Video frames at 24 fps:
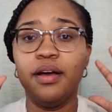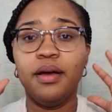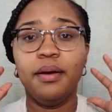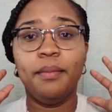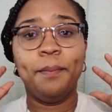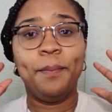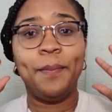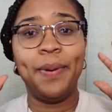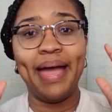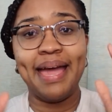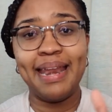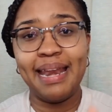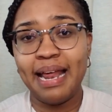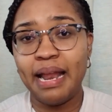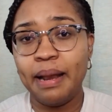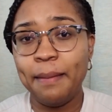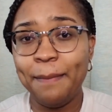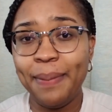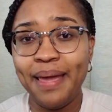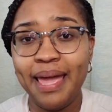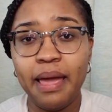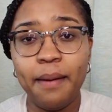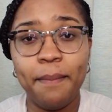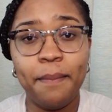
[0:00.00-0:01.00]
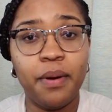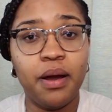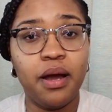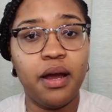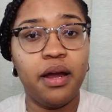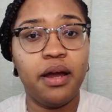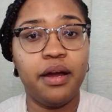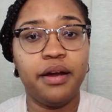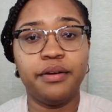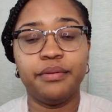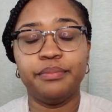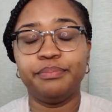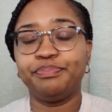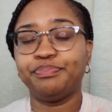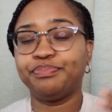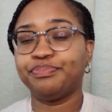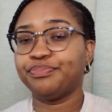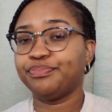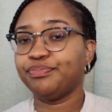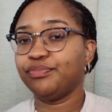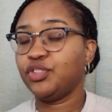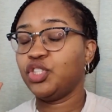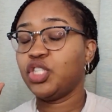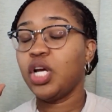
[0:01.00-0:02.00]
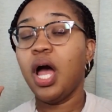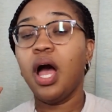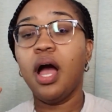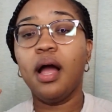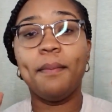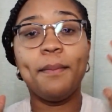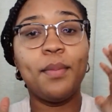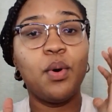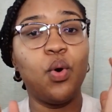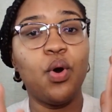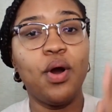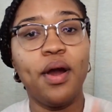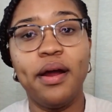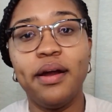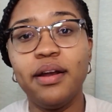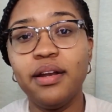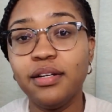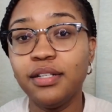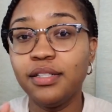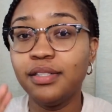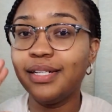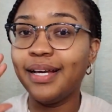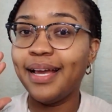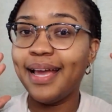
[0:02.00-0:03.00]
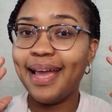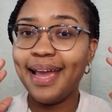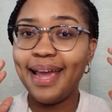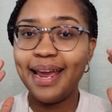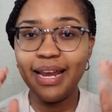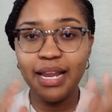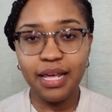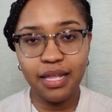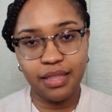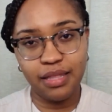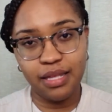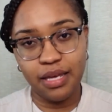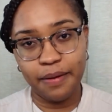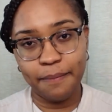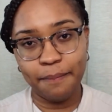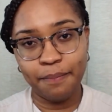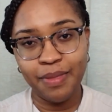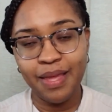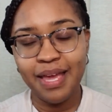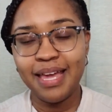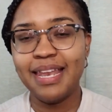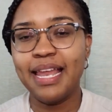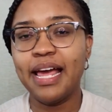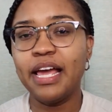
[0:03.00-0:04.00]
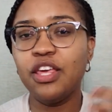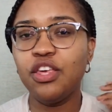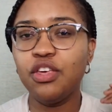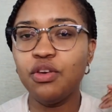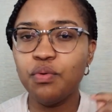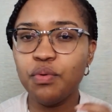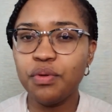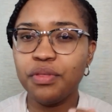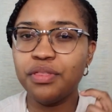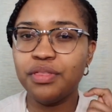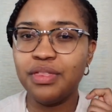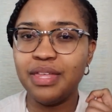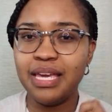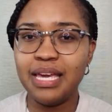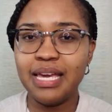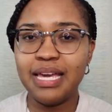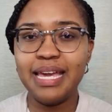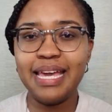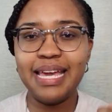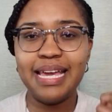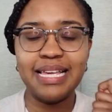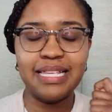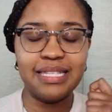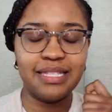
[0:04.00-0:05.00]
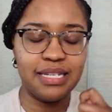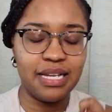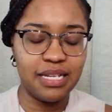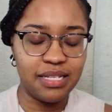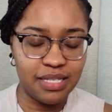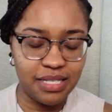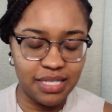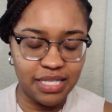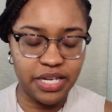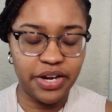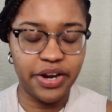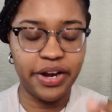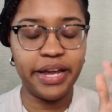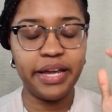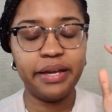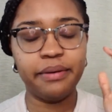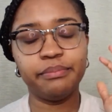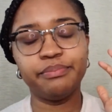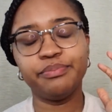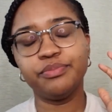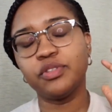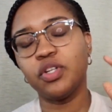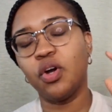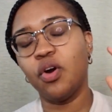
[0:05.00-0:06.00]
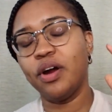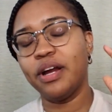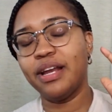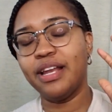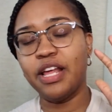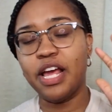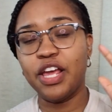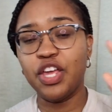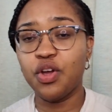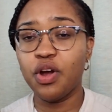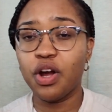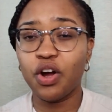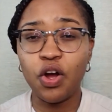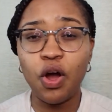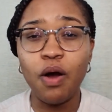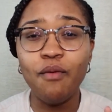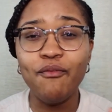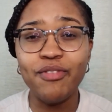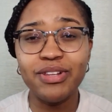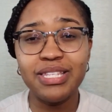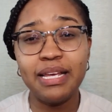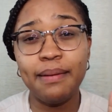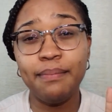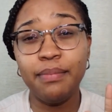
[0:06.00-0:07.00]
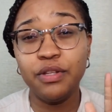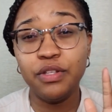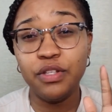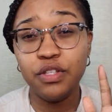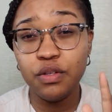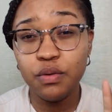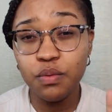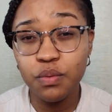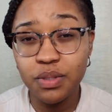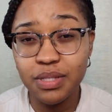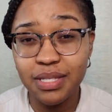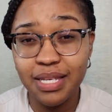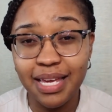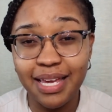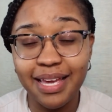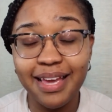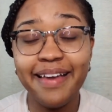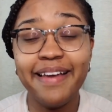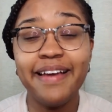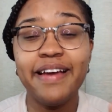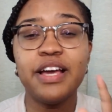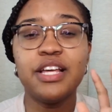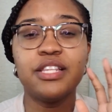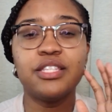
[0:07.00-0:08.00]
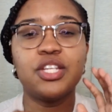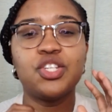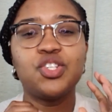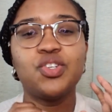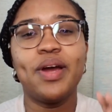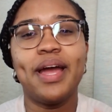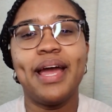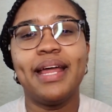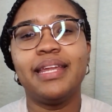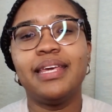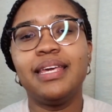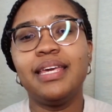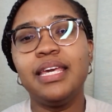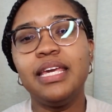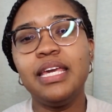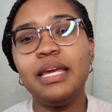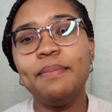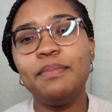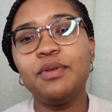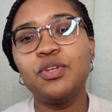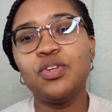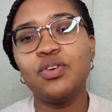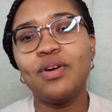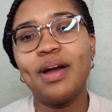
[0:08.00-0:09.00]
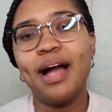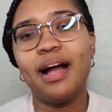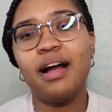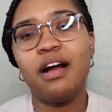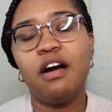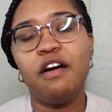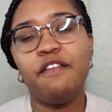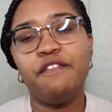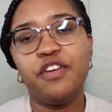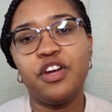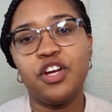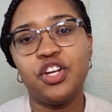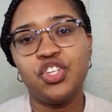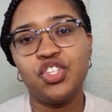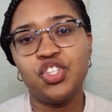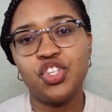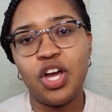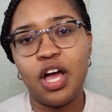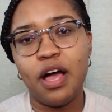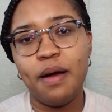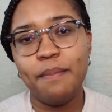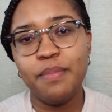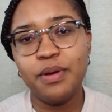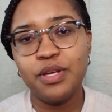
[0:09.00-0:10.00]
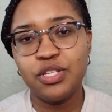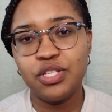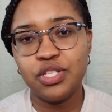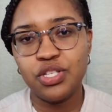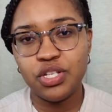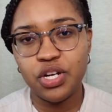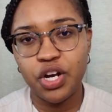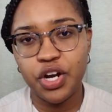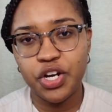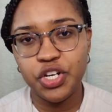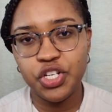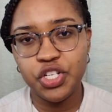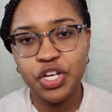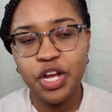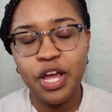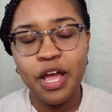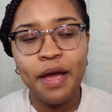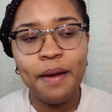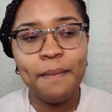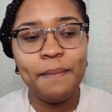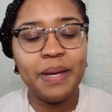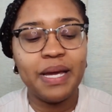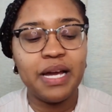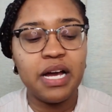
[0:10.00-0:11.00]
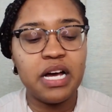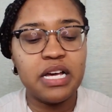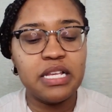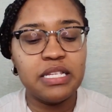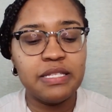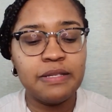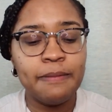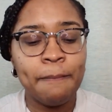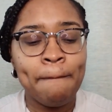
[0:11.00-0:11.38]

pen and paper, chalkboard, anything that you think is necessary or that you're comfortable using to try and keep track of your job search. Because